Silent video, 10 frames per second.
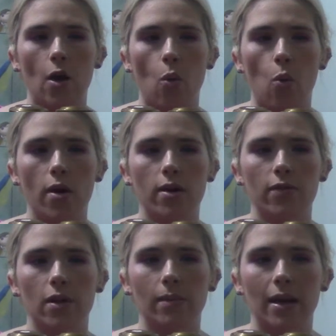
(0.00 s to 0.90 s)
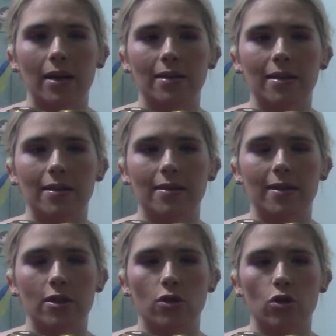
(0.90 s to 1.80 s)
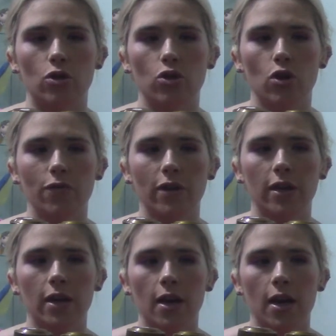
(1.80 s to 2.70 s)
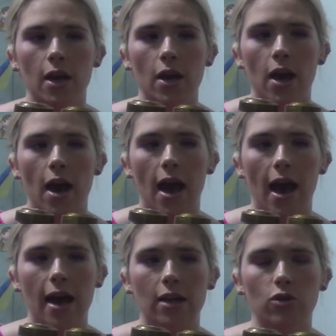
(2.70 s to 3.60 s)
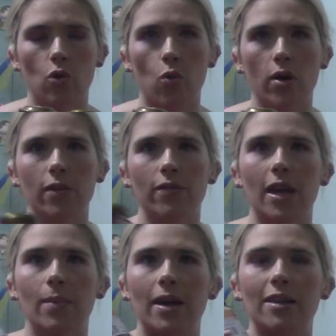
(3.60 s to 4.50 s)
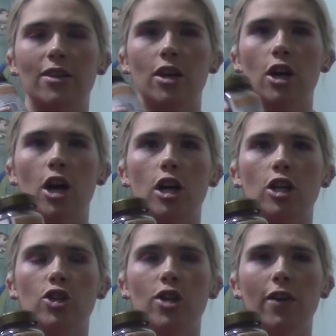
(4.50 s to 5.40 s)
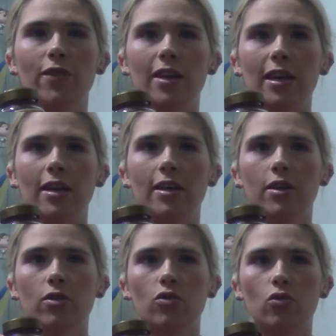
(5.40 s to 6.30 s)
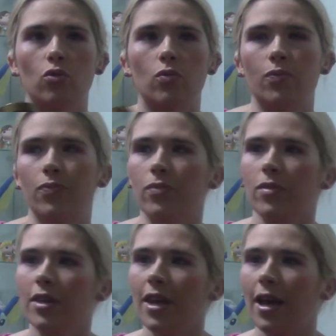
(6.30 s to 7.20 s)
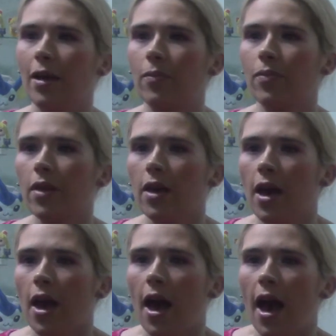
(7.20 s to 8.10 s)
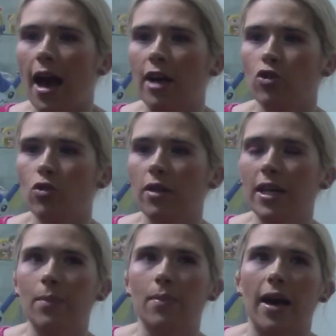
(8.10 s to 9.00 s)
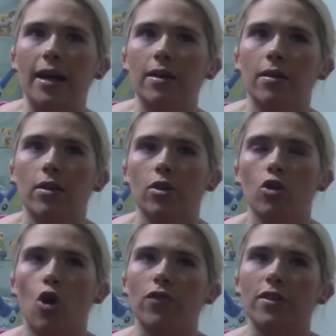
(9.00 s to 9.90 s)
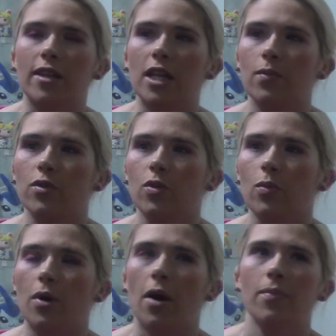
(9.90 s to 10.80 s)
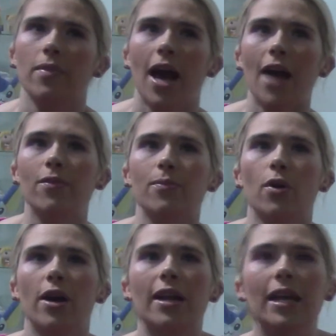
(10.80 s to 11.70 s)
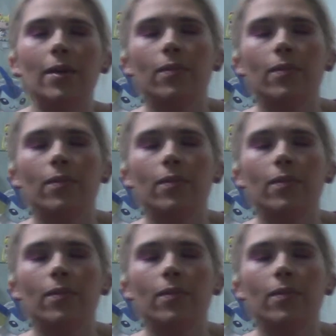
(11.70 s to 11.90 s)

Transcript: One of them is Cinder Toffee. And one of them is Jaffa Cake. So, yeah. I do like my coffee syrups, but haven't bought any